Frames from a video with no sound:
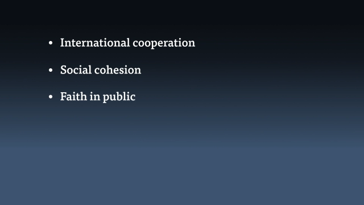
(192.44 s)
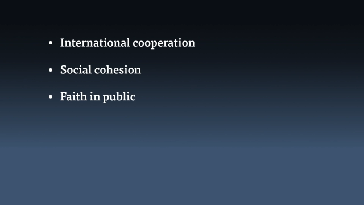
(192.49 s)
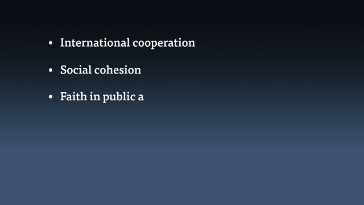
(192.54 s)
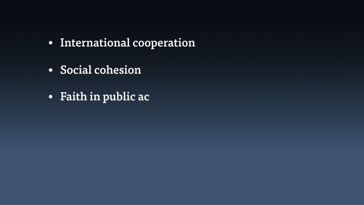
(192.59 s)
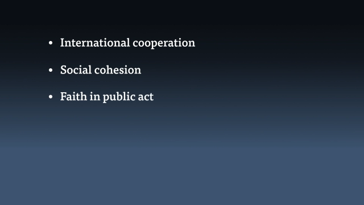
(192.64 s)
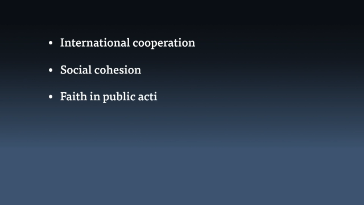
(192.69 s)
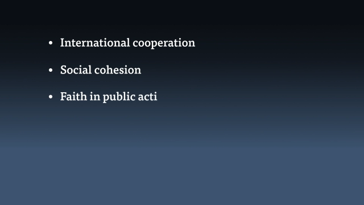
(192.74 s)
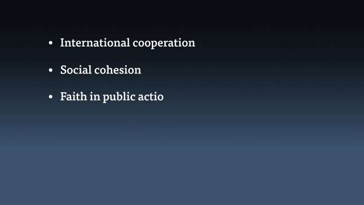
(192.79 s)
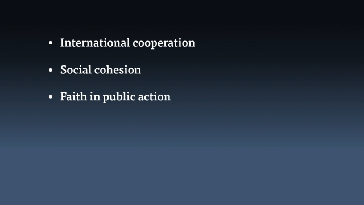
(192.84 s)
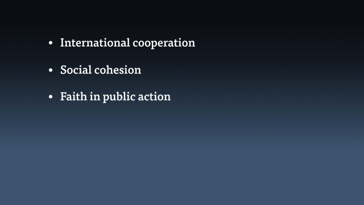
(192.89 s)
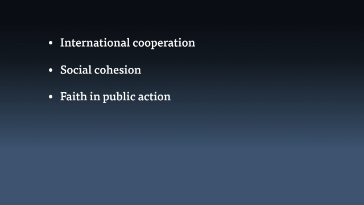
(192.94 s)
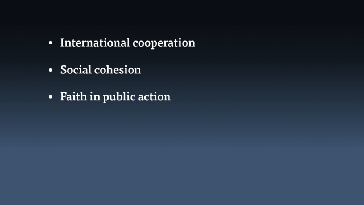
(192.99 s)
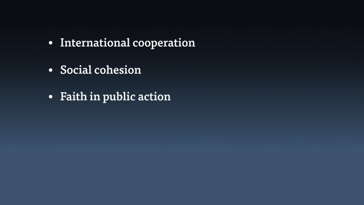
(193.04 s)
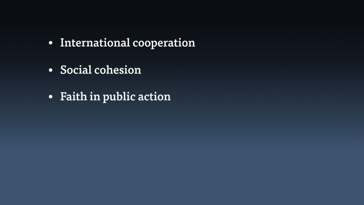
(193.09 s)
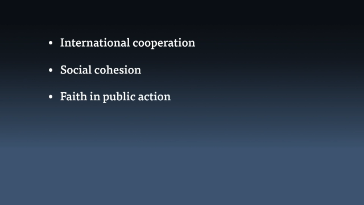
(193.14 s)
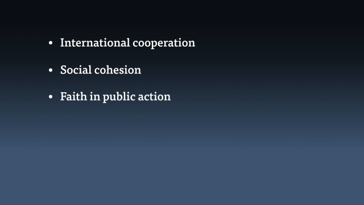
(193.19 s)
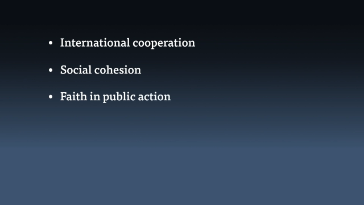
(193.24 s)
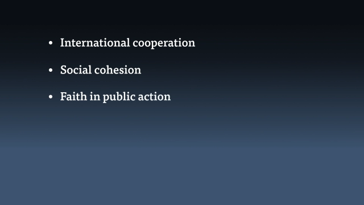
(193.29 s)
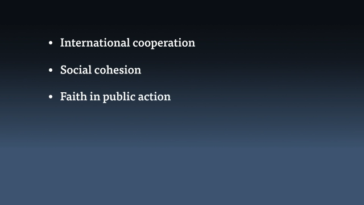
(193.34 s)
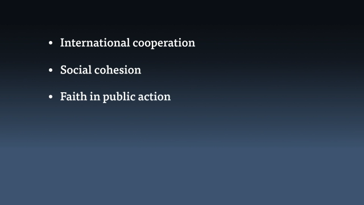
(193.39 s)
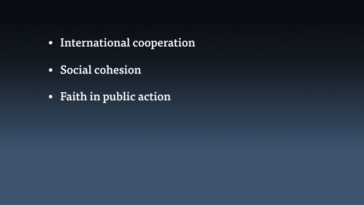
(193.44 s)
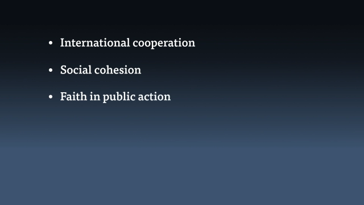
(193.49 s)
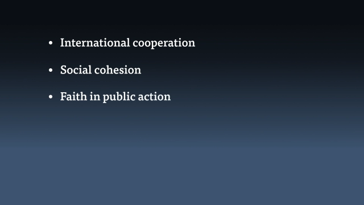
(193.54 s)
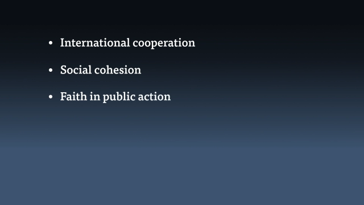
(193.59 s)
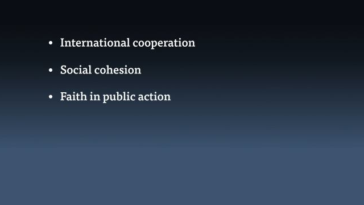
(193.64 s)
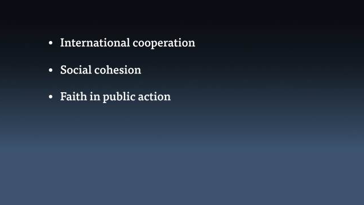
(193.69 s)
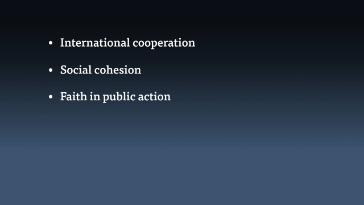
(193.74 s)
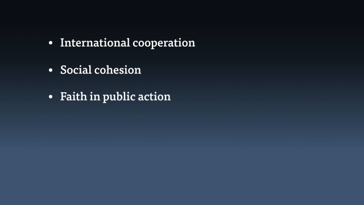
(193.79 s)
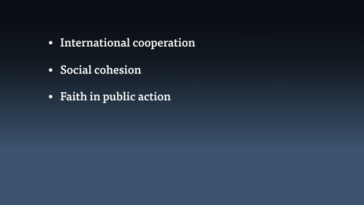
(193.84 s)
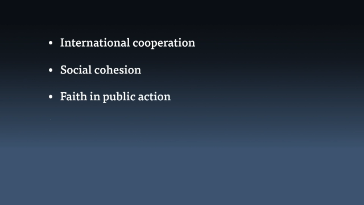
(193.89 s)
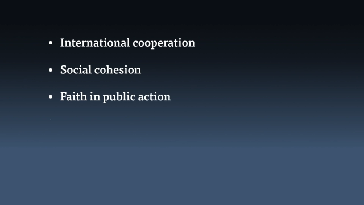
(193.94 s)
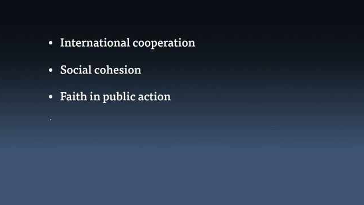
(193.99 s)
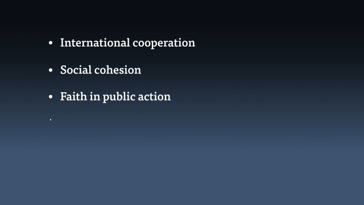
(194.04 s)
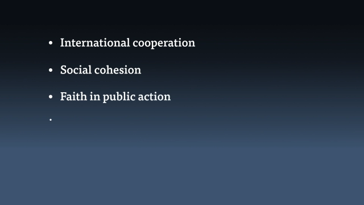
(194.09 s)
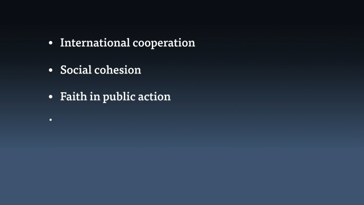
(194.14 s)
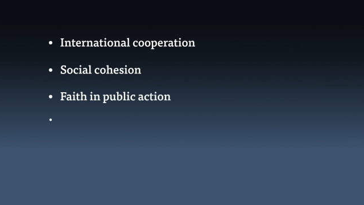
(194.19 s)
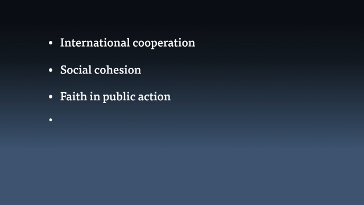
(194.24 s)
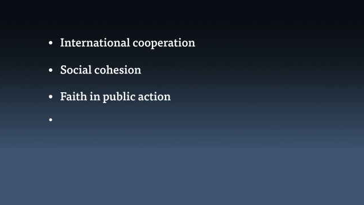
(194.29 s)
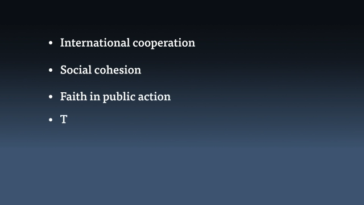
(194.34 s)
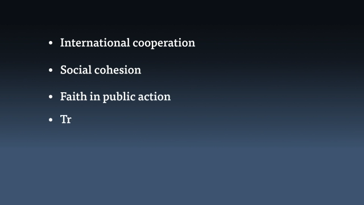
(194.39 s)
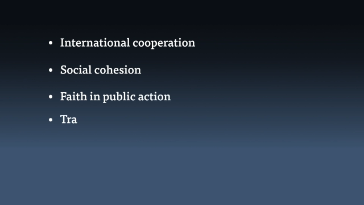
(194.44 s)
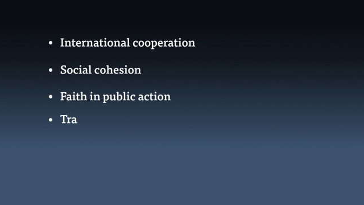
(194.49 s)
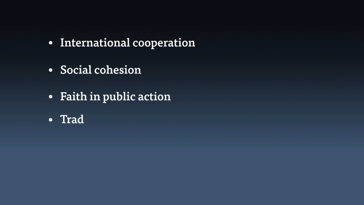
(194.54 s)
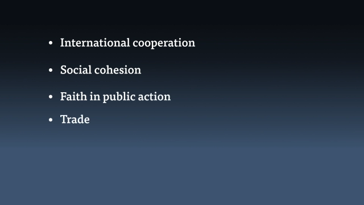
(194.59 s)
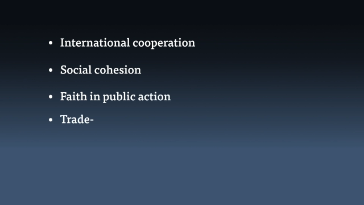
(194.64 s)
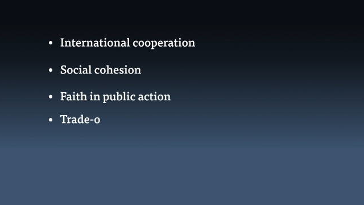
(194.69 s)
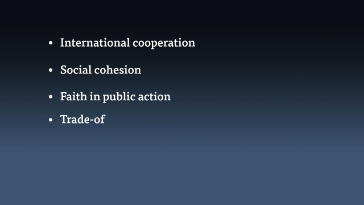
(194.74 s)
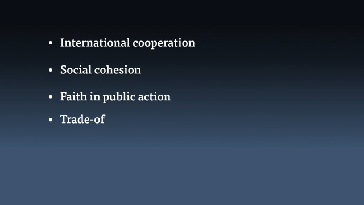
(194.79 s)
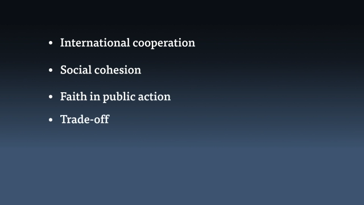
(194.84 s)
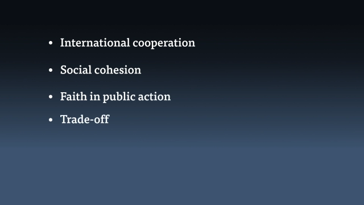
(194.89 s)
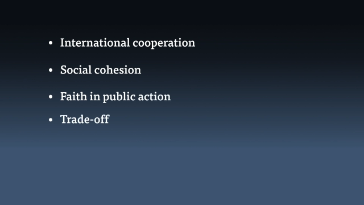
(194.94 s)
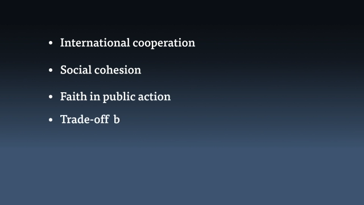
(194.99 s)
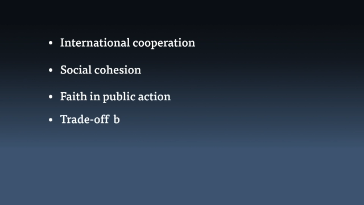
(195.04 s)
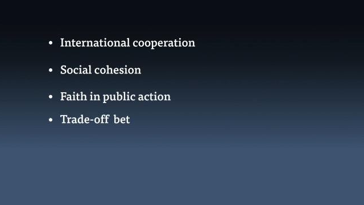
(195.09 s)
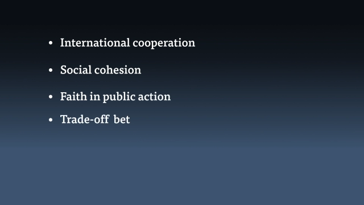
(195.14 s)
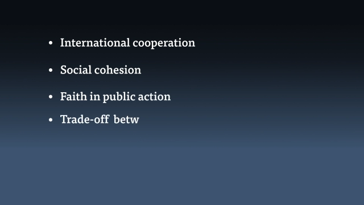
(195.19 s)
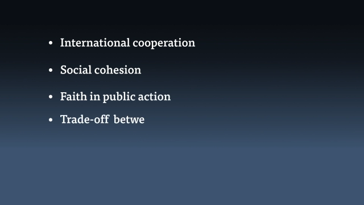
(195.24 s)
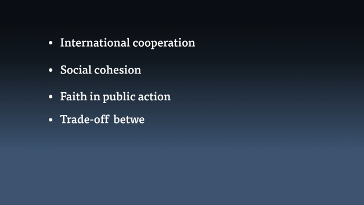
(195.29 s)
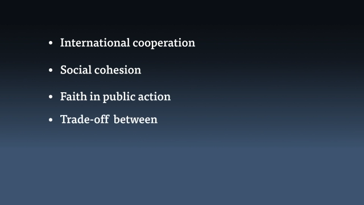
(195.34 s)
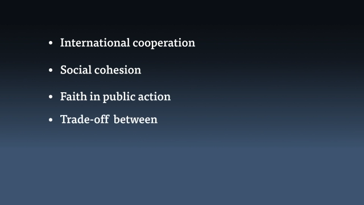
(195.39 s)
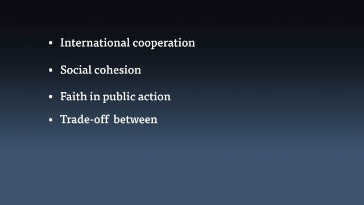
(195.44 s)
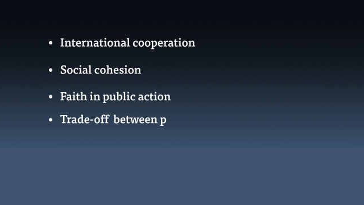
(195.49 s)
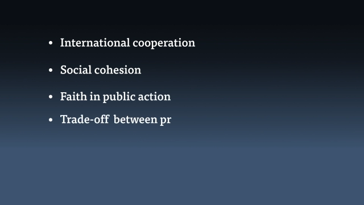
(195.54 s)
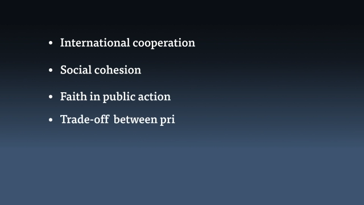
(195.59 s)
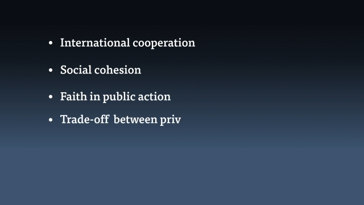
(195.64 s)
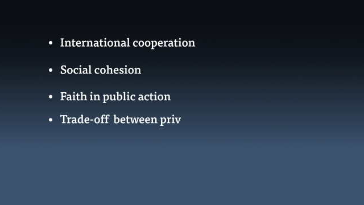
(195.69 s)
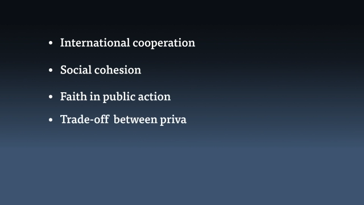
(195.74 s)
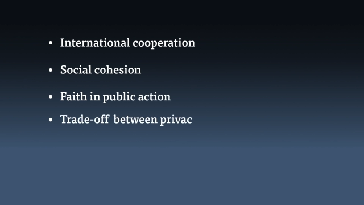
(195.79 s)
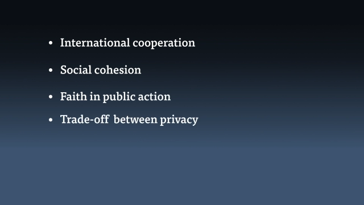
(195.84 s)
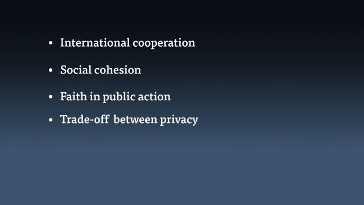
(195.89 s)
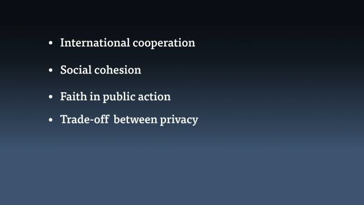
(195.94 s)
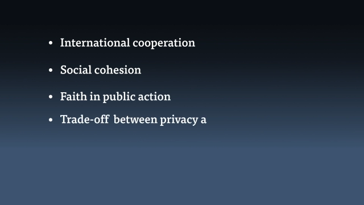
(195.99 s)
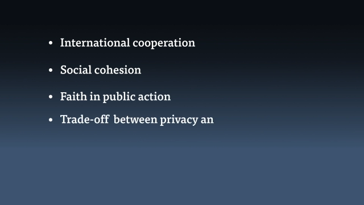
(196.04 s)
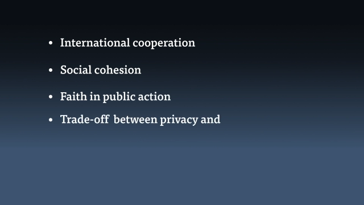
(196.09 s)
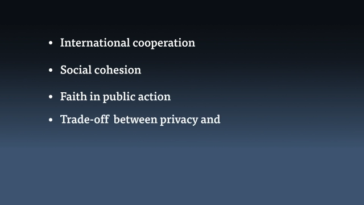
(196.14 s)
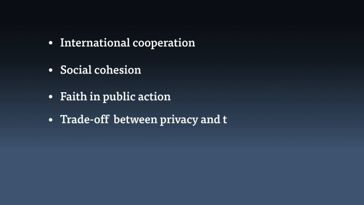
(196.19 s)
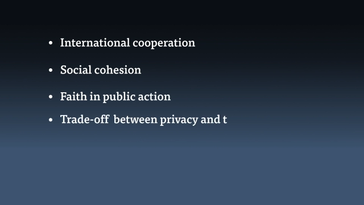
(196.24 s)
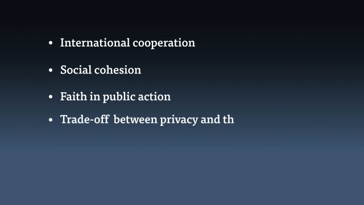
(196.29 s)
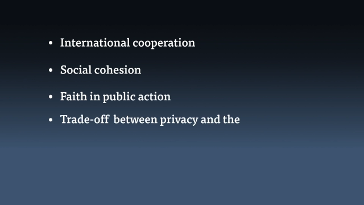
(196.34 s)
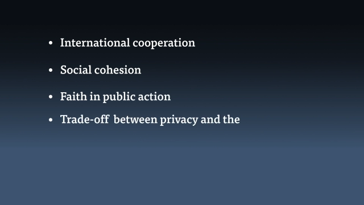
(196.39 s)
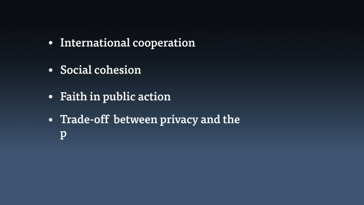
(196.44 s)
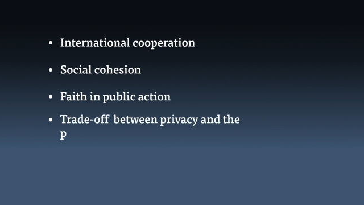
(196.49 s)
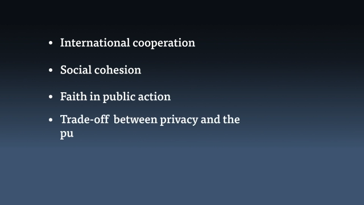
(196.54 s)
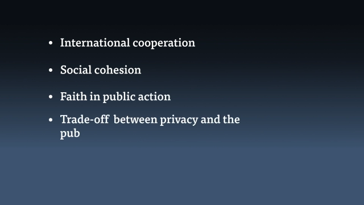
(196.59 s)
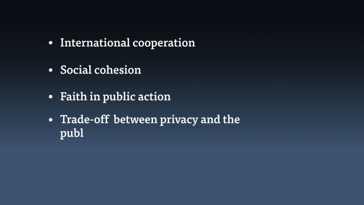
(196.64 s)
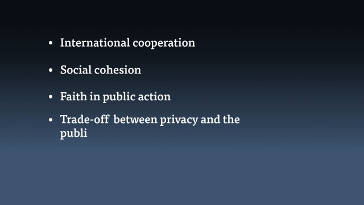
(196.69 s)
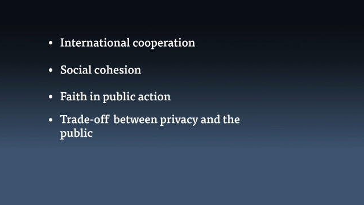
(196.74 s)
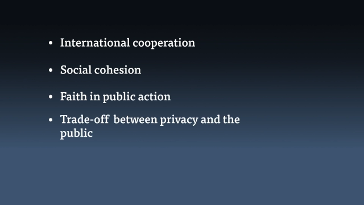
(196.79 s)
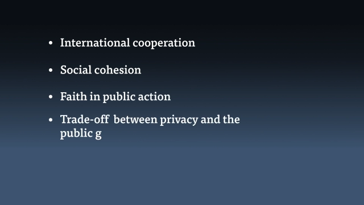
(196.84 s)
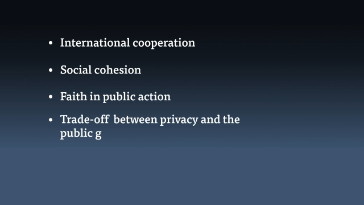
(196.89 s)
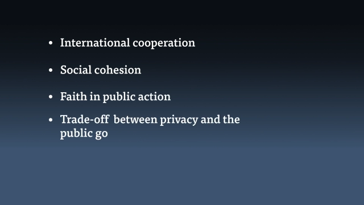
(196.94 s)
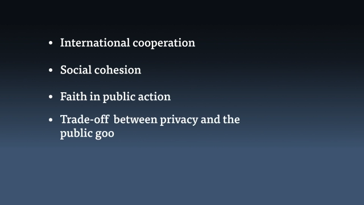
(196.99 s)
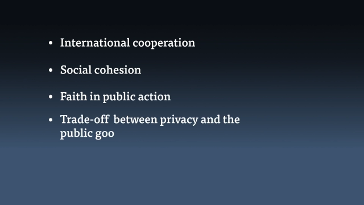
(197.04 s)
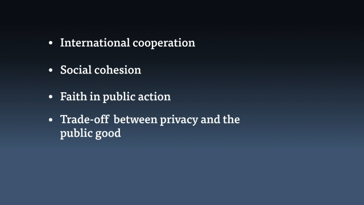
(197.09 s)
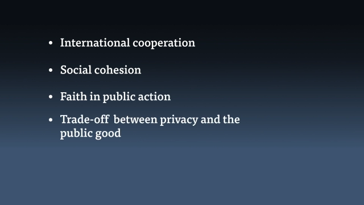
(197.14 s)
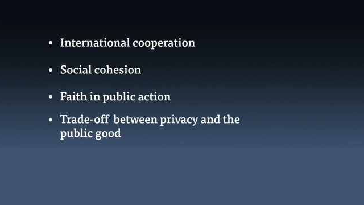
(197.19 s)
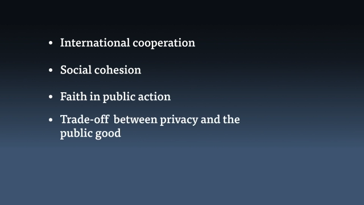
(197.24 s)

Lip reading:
[unreadable: no face in view]